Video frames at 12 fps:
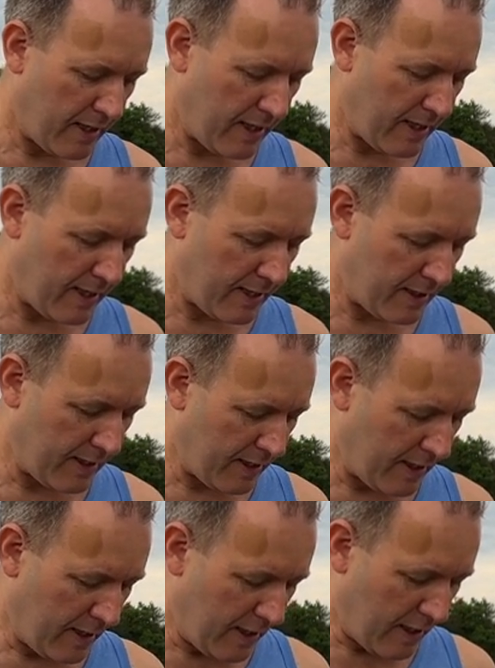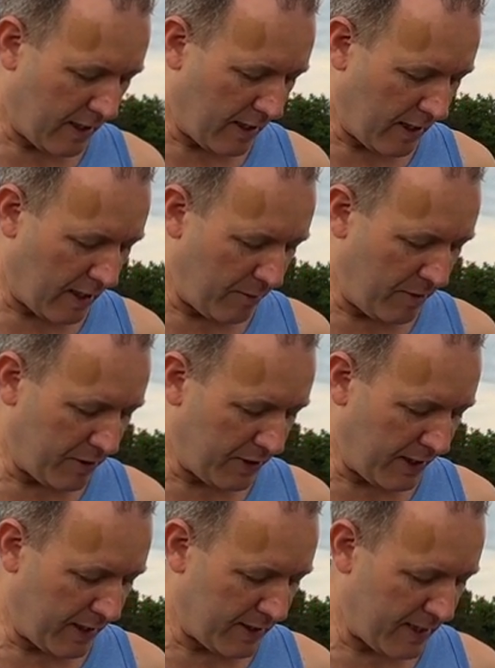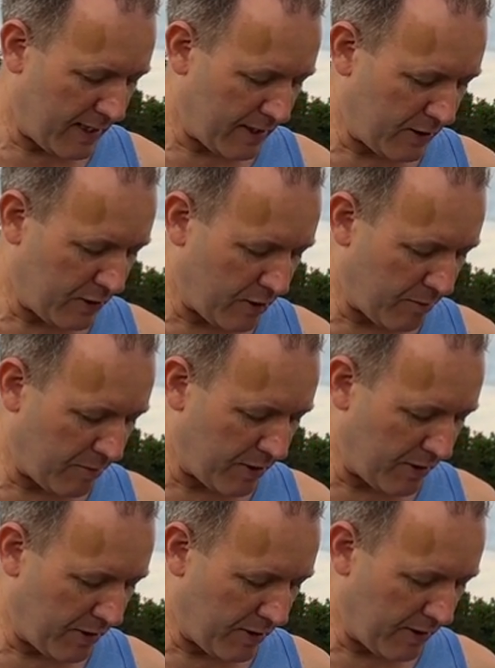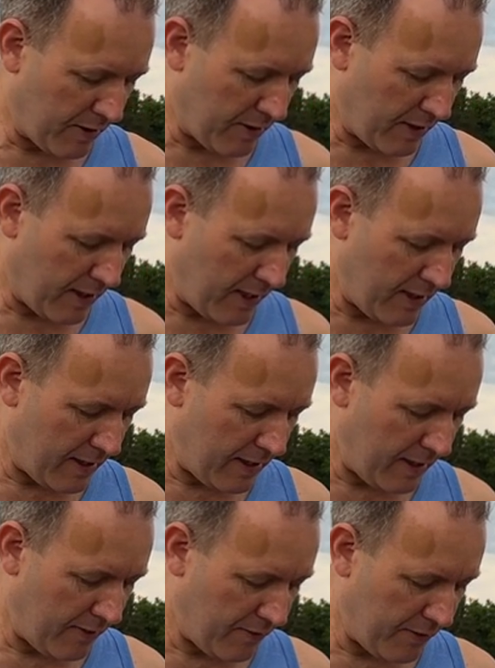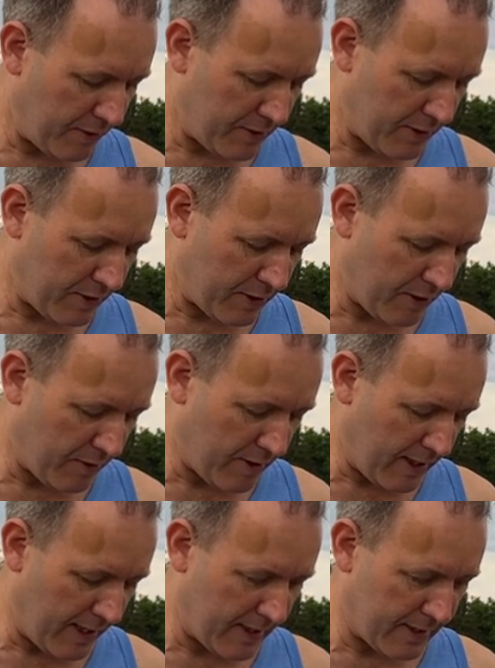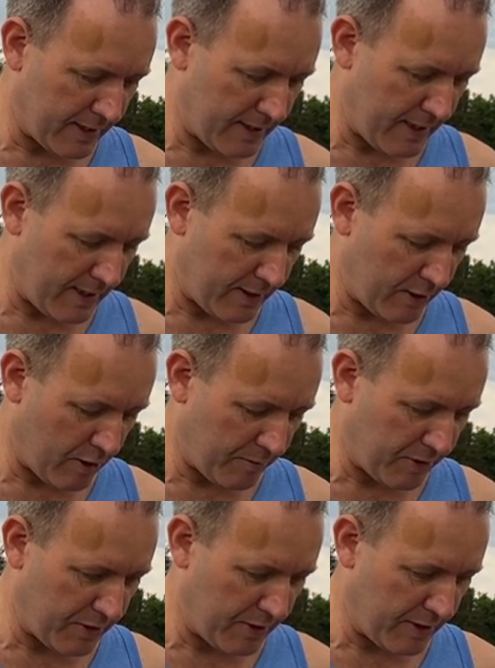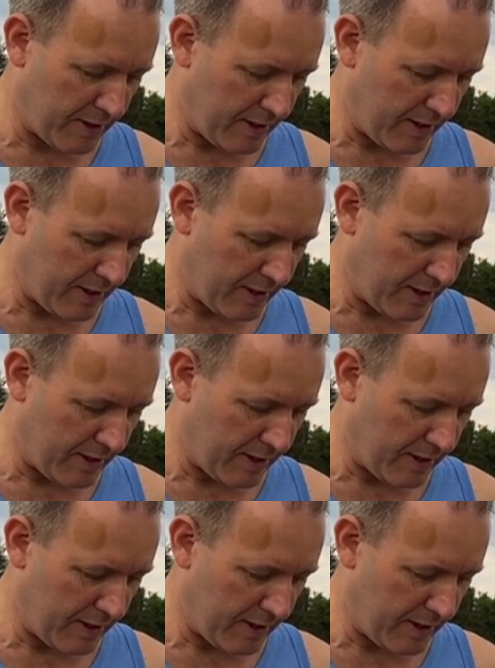And I'm using a 10 stop ND filter, so I enter 10 stops.